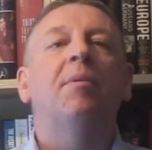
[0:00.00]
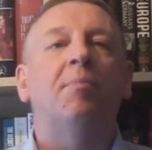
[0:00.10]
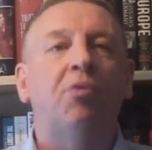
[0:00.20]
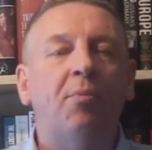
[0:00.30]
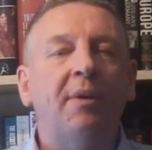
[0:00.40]
The
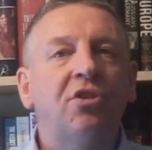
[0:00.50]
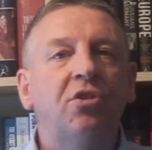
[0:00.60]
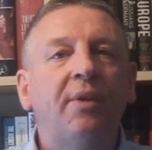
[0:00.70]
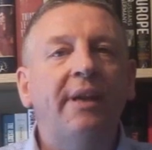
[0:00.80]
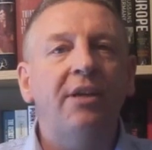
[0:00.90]
public's
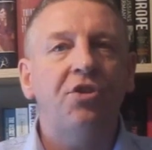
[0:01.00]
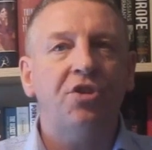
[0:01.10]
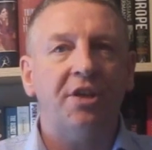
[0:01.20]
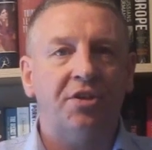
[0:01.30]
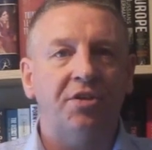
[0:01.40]
only
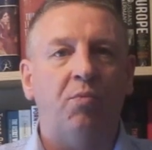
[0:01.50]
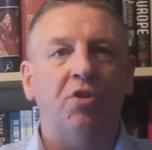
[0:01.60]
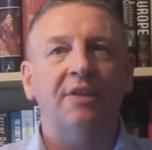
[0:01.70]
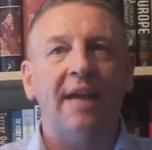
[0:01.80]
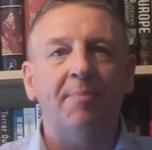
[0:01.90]
interested in
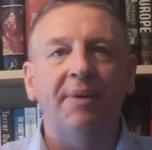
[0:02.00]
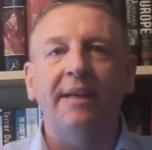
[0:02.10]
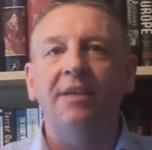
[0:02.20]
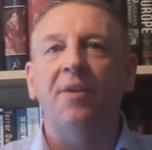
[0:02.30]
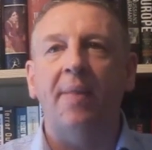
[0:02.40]
what's
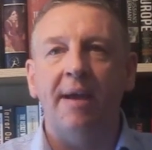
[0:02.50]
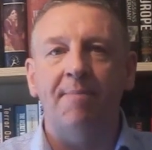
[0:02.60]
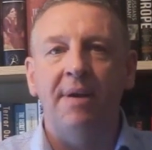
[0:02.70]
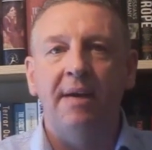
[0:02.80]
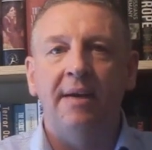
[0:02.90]
happening to
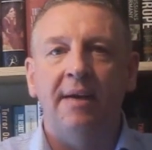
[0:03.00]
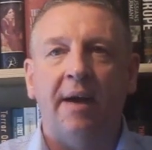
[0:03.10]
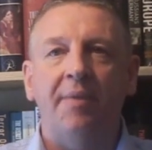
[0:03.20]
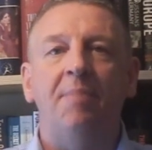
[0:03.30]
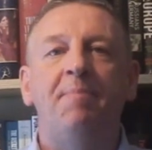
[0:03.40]
them.
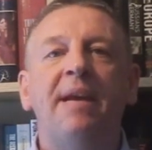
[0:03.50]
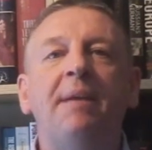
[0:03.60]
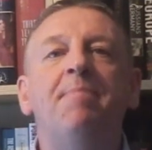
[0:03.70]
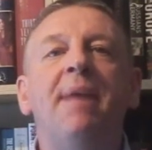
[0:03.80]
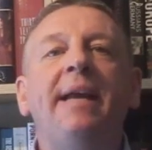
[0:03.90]
And the
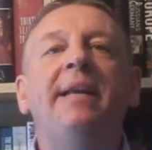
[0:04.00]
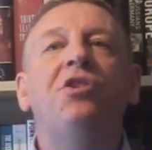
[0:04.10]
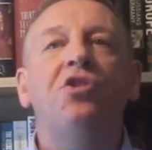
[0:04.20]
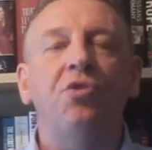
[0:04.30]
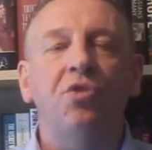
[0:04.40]
big main
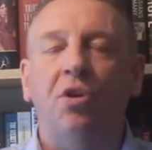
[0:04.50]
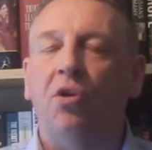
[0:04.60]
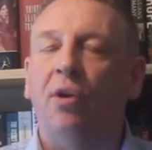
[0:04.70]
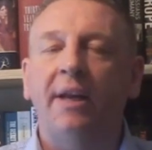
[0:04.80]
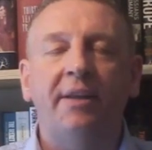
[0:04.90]
issues are
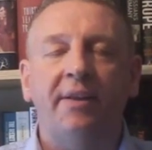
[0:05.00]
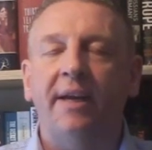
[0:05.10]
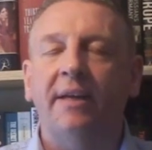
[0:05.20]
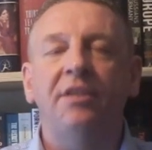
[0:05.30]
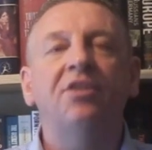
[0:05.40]
all
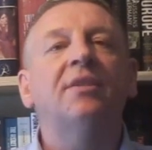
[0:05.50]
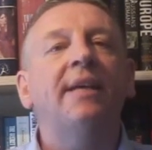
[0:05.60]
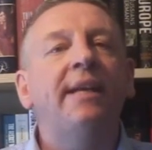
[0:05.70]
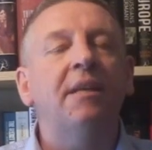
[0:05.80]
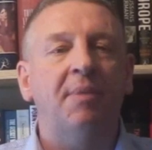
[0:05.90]
they're
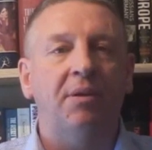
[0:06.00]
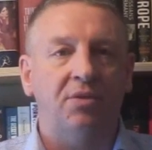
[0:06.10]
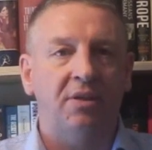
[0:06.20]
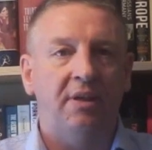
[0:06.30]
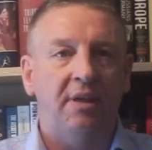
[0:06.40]
concerned
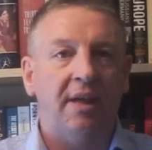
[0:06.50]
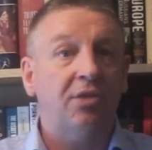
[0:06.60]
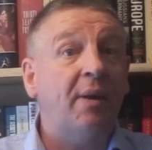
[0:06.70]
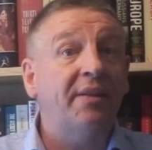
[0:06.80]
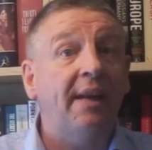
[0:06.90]
about.
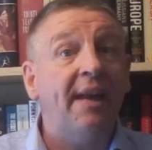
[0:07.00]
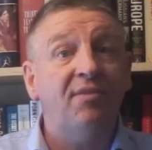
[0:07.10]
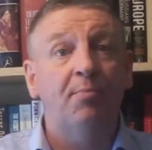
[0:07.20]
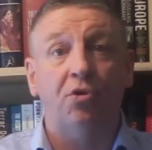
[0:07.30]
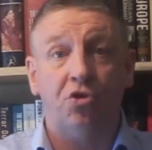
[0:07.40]
That's why the
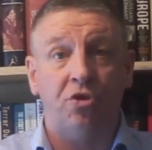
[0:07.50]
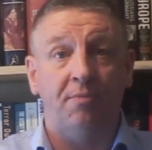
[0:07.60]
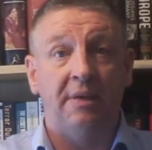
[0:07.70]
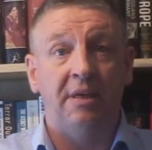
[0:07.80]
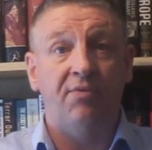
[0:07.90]
left pushed
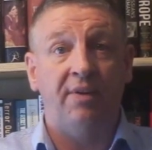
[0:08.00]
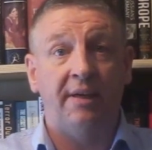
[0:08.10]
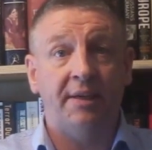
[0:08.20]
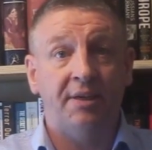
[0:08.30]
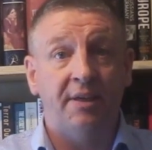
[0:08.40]
them,
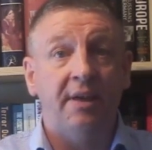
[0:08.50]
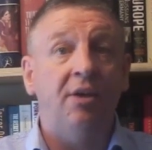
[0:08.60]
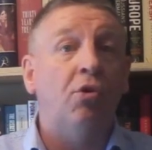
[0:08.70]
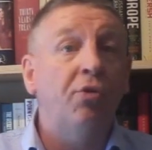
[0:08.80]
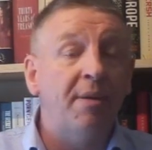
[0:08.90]
right?
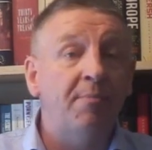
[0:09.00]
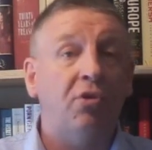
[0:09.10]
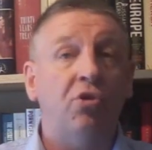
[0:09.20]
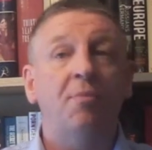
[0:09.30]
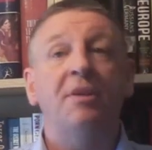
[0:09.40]

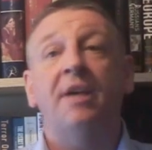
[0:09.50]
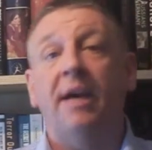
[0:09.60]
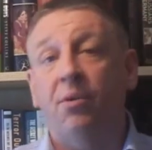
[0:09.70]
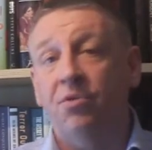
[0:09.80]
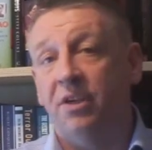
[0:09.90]
Unemployment,
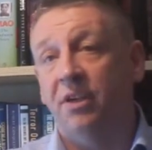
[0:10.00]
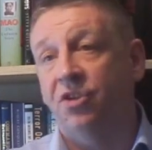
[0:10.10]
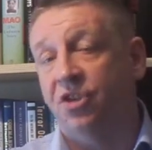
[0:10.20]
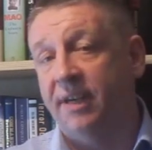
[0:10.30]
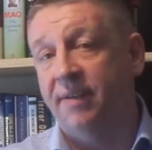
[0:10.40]
housing,
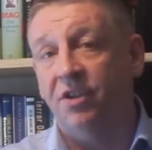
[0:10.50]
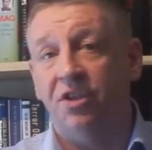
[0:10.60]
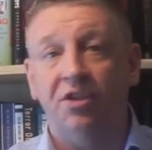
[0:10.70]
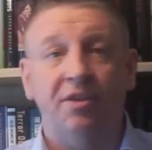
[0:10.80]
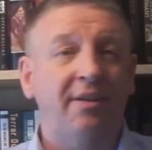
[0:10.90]

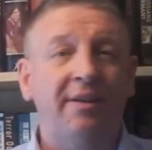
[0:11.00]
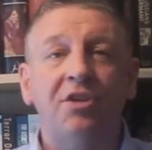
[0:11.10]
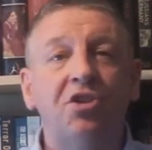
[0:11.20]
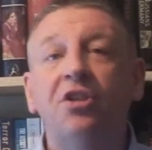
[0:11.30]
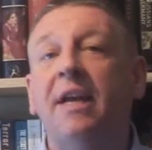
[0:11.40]
services, the
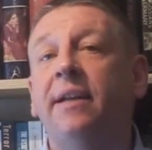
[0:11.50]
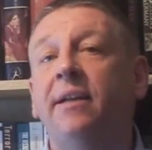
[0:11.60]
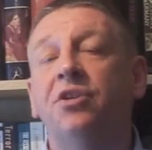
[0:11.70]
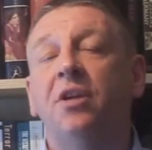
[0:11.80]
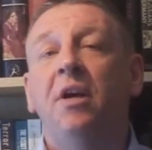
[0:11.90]
list is
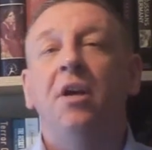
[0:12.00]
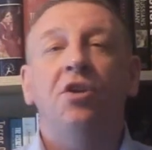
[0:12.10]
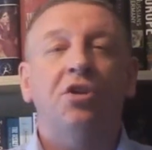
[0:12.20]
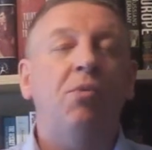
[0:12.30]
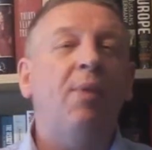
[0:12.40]
endless.
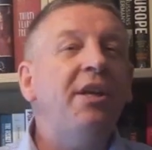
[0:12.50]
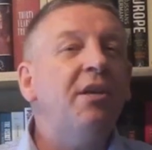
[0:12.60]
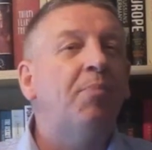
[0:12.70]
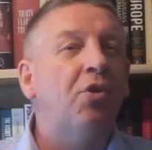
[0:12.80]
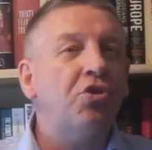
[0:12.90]
So when
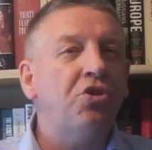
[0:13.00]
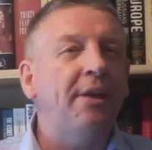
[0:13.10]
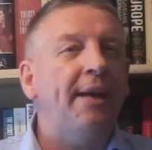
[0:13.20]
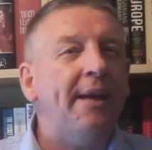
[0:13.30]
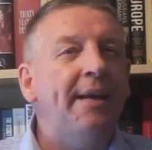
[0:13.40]
you're
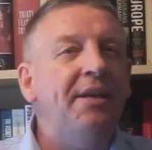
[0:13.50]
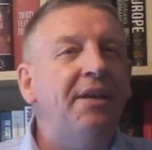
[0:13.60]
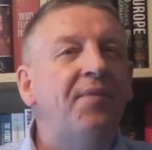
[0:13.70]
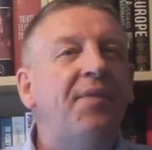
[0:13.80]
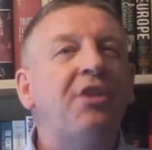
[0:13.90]
pushing
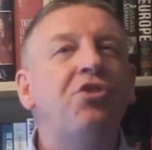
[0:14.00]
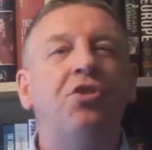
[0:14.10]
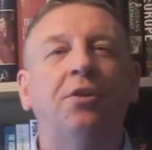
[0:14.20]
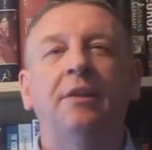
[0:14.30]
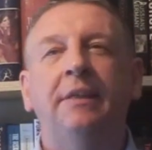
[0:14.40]

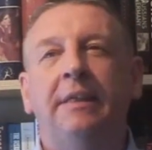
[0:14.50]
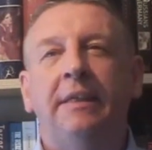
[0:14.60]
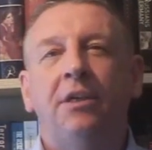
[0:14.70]
individual